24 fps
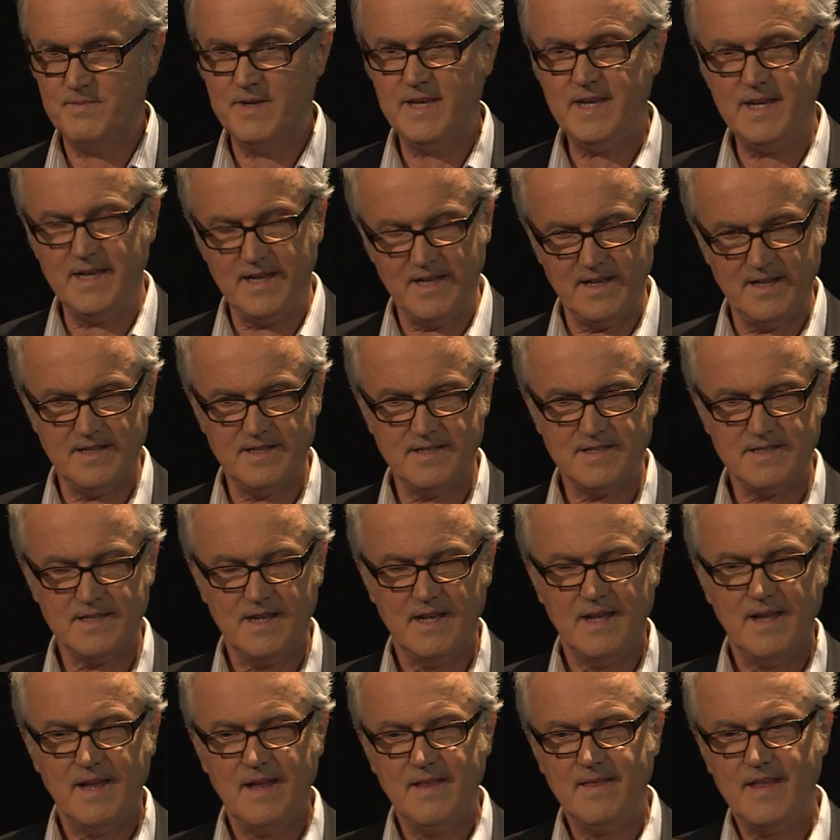means
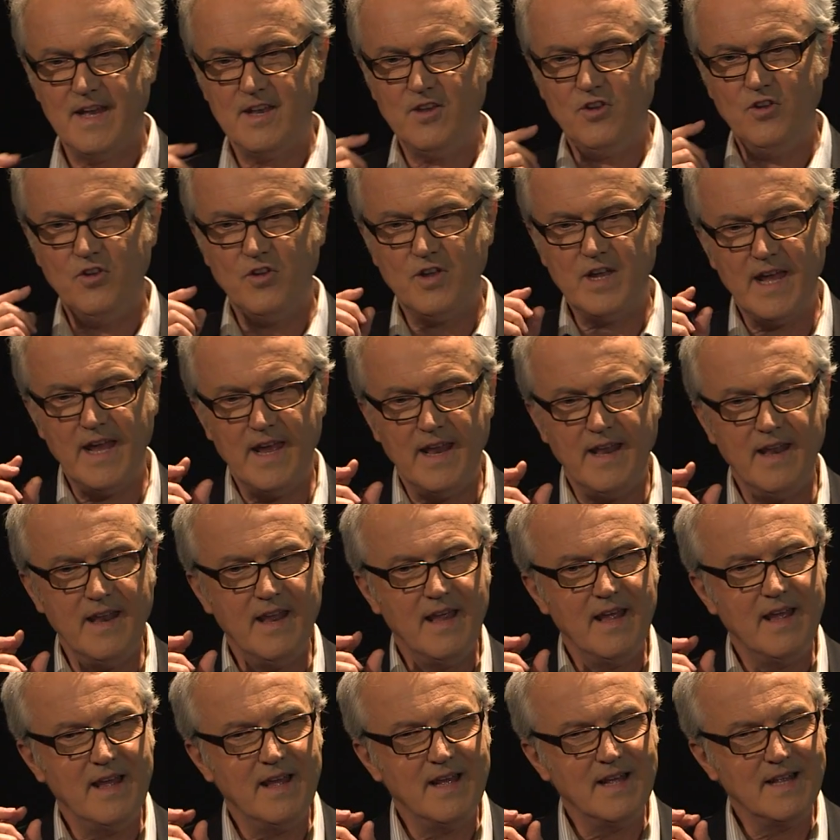that you can
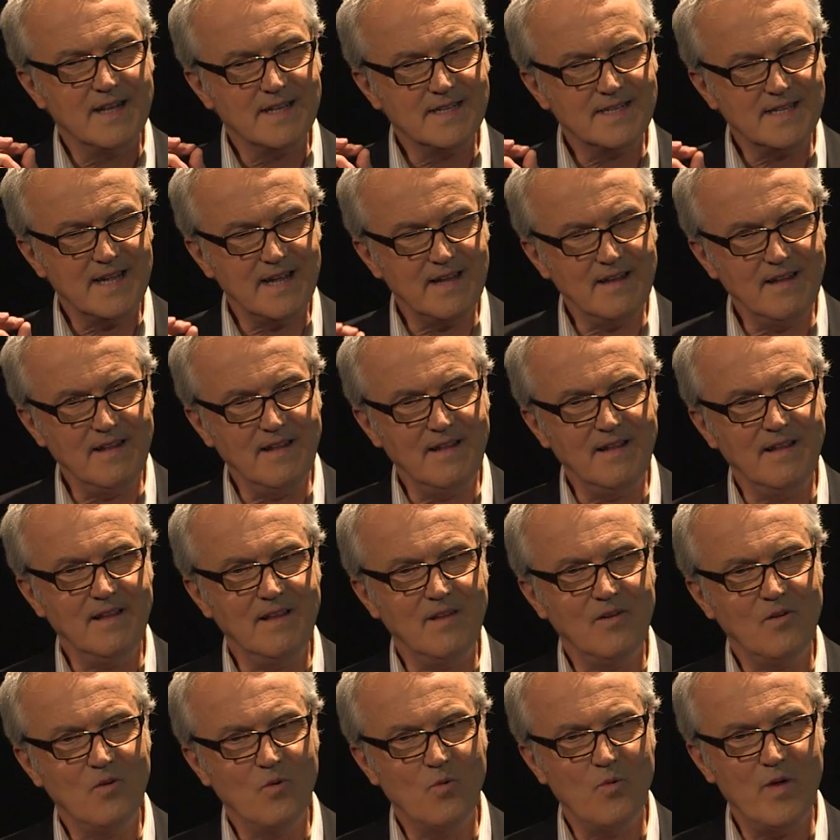
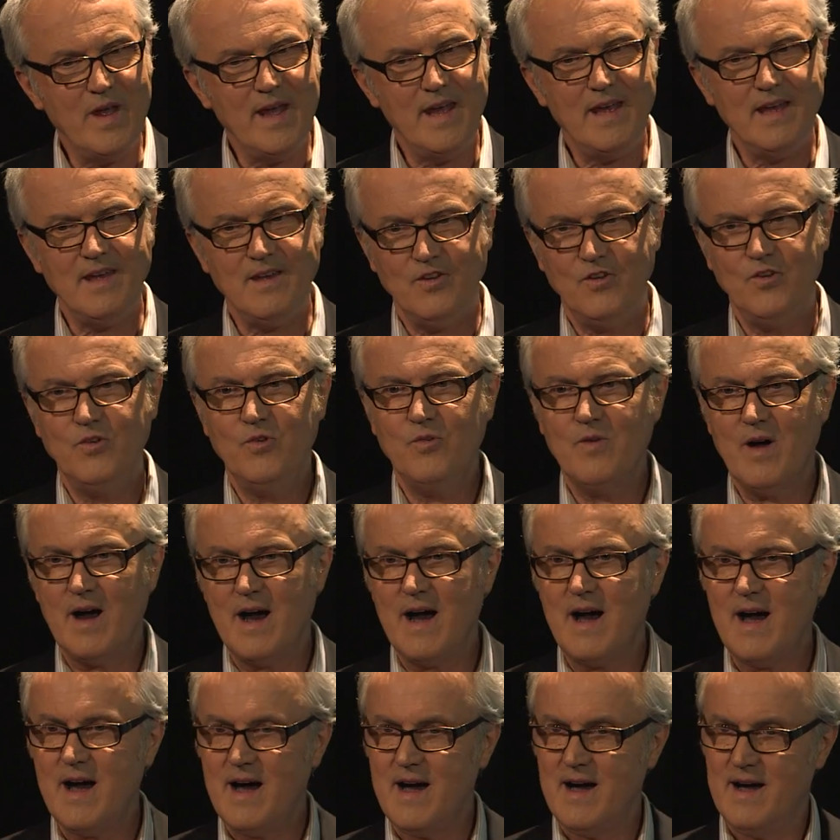tell where you
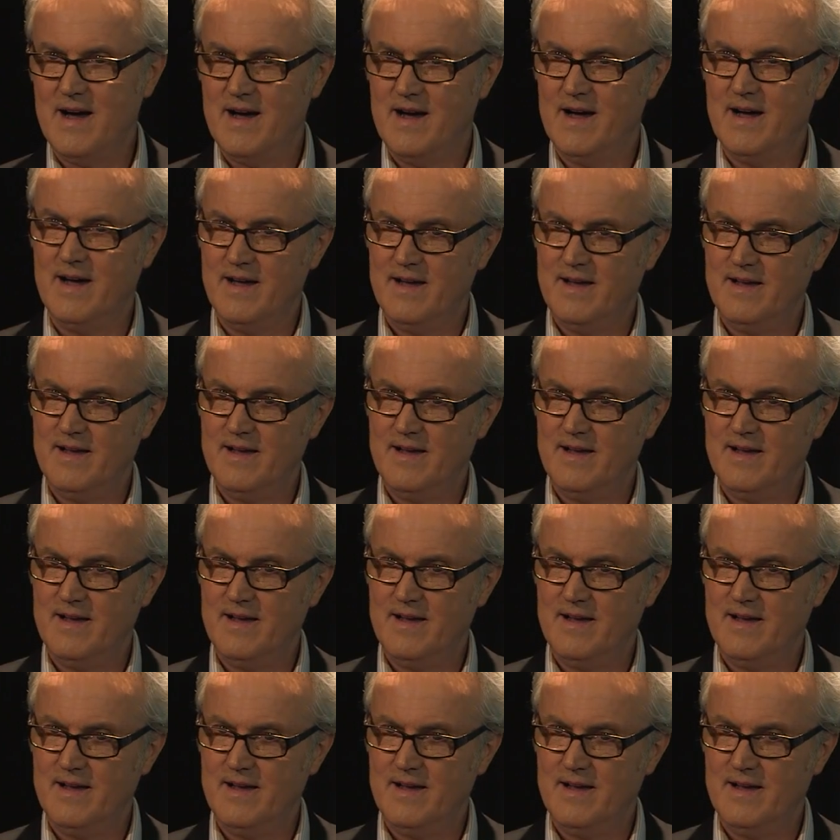are